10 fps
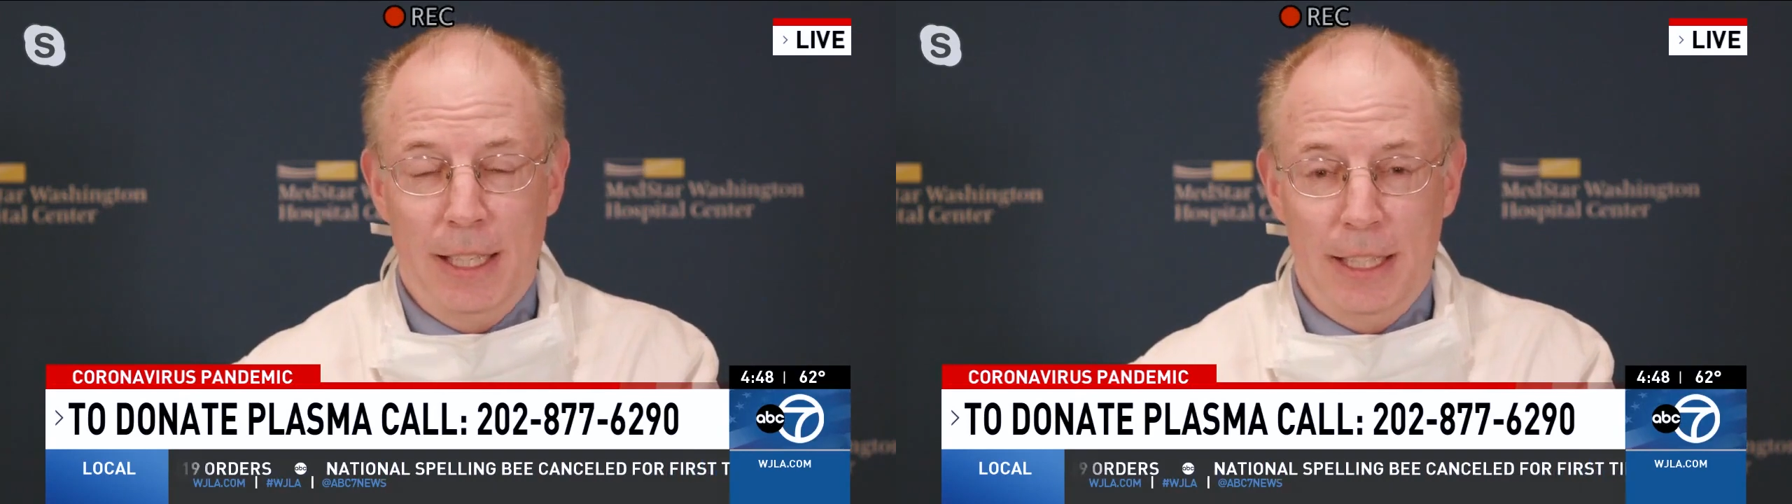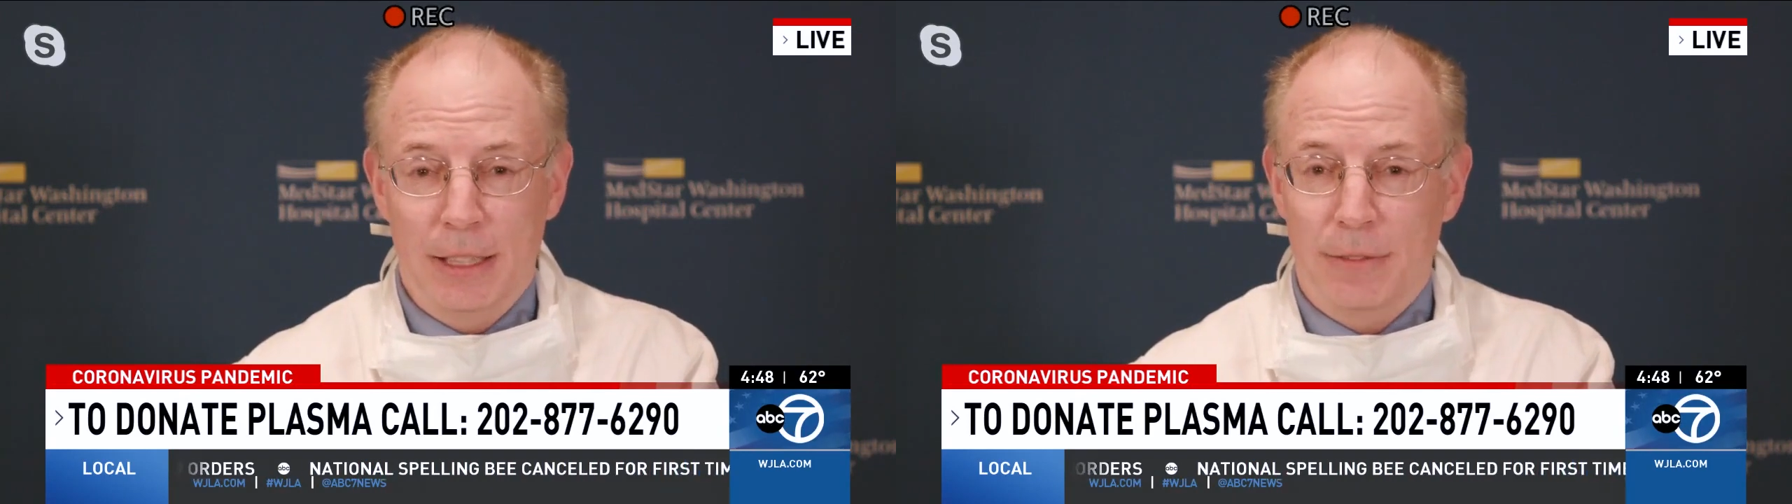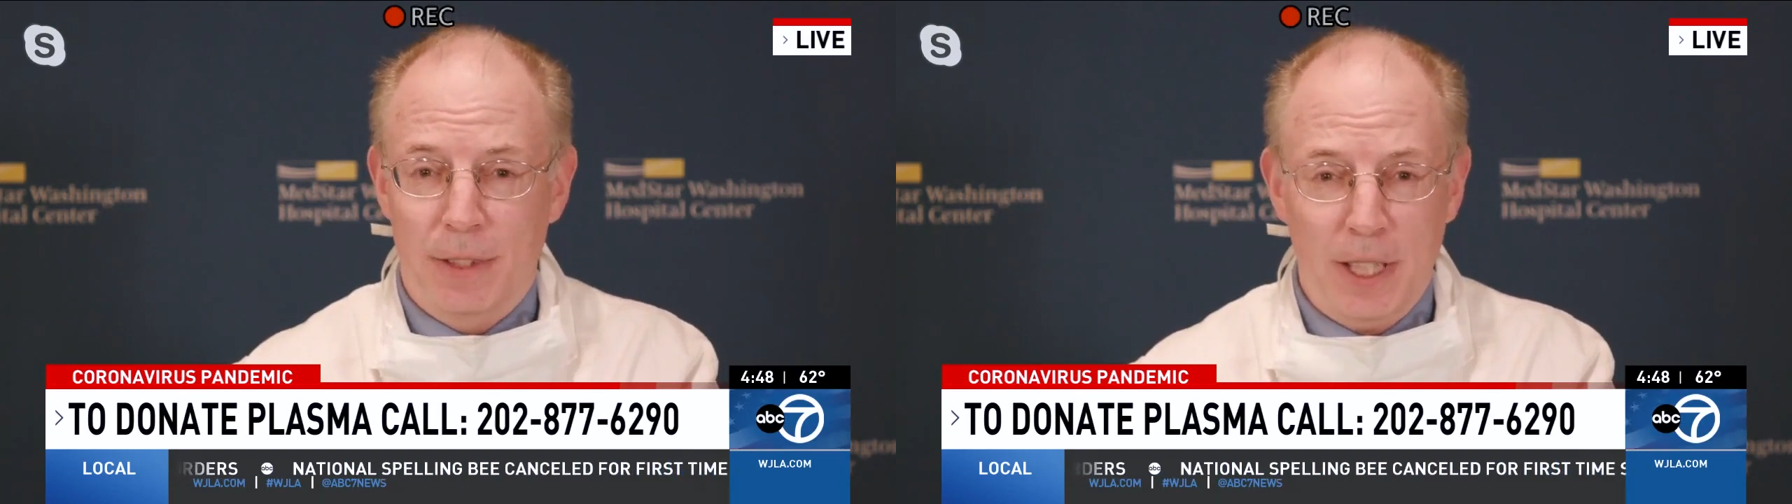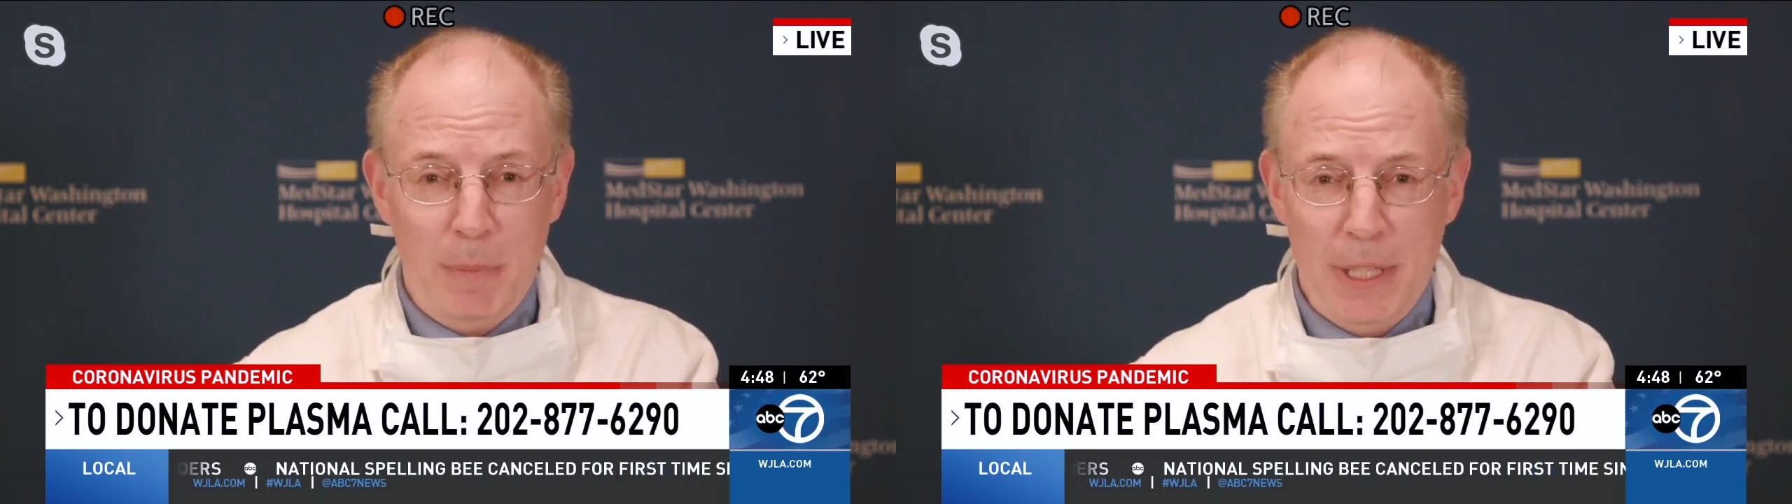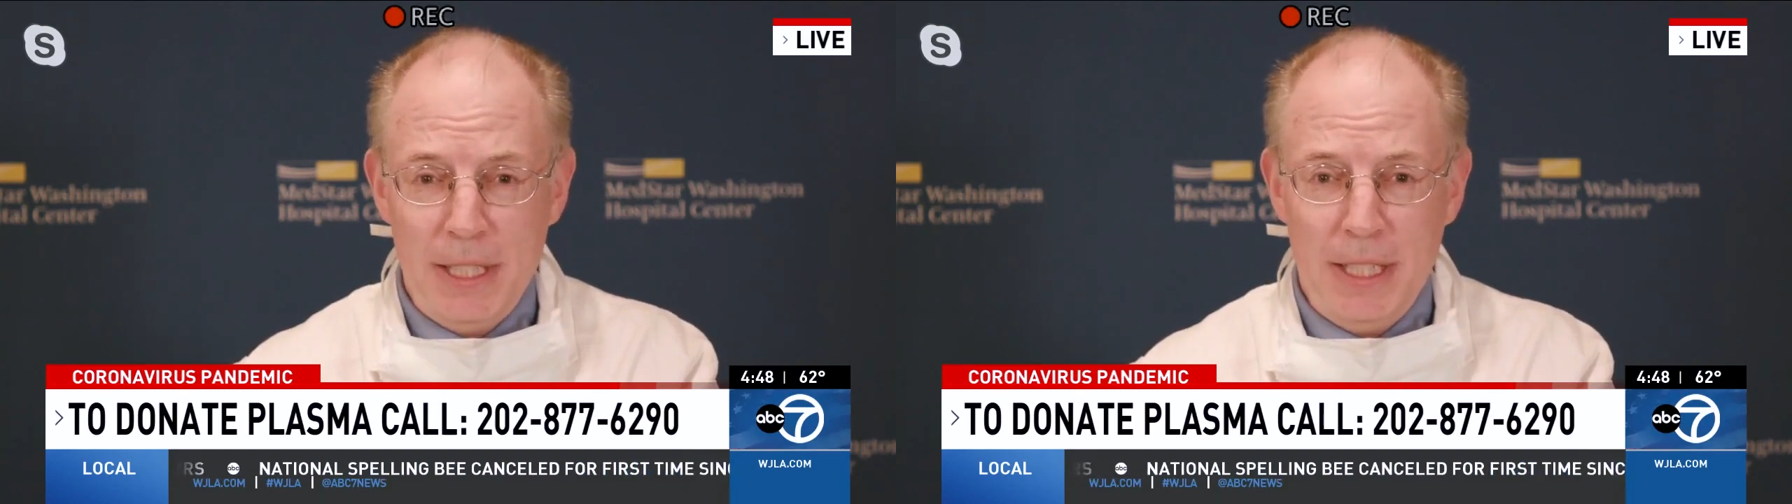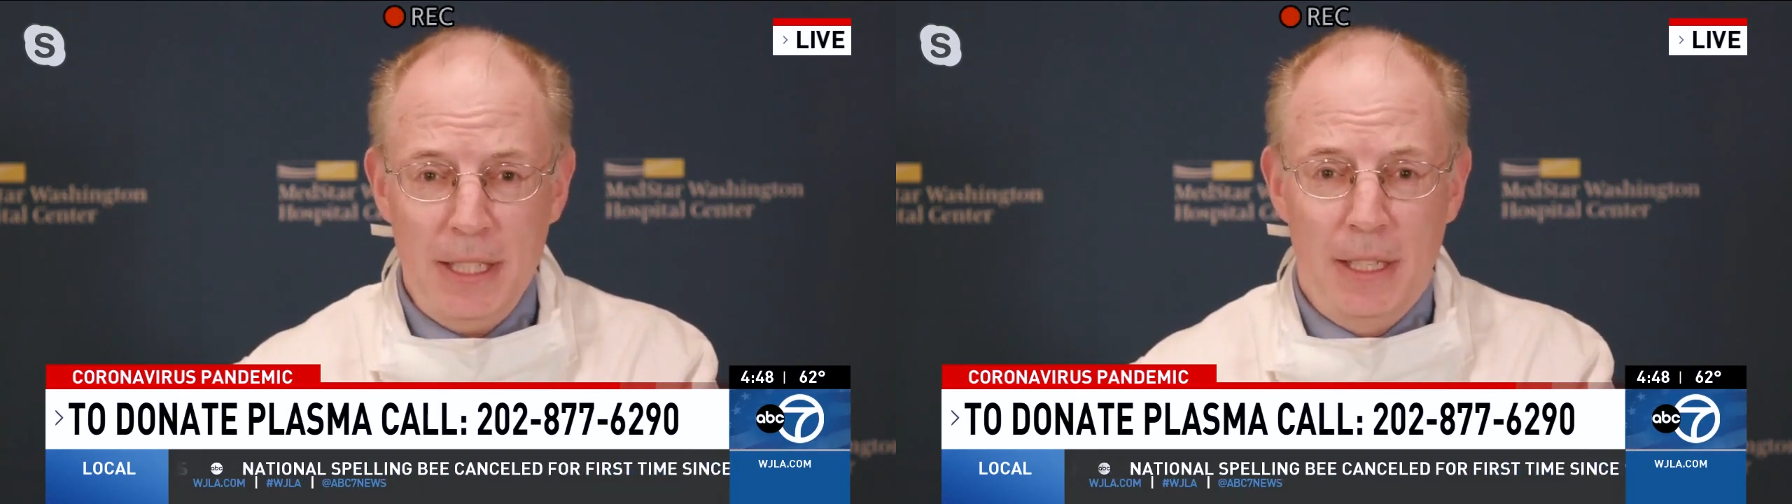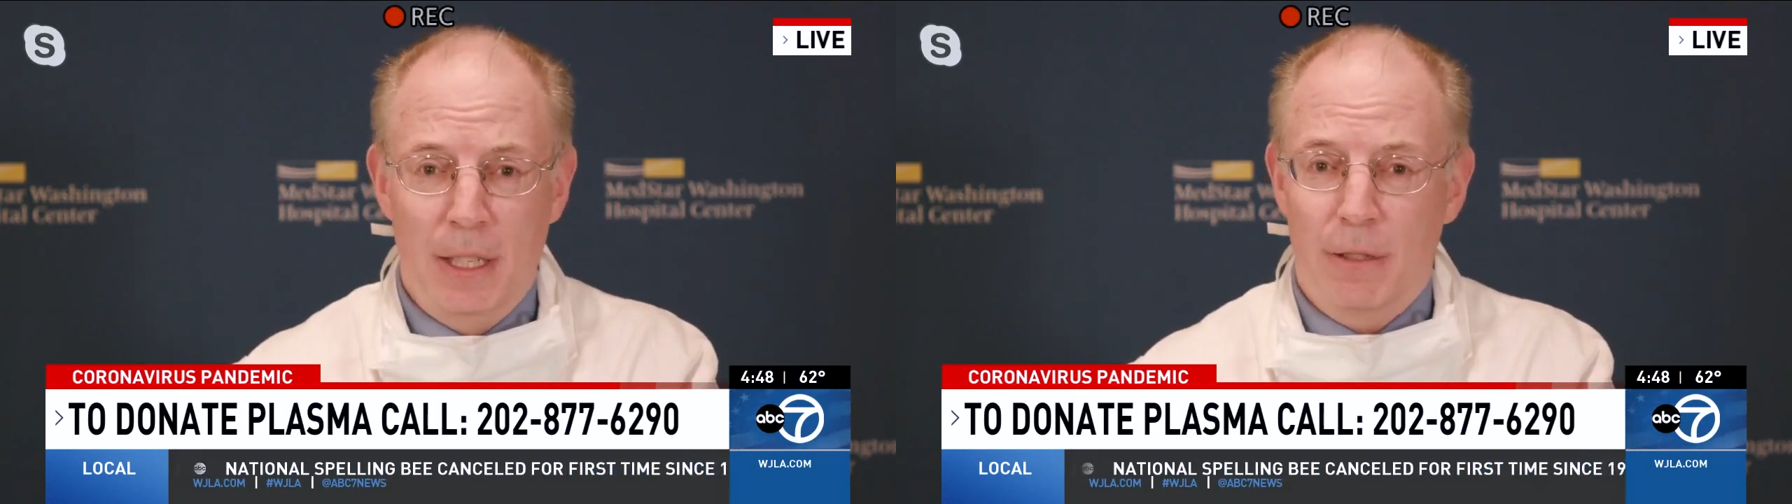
it's very busy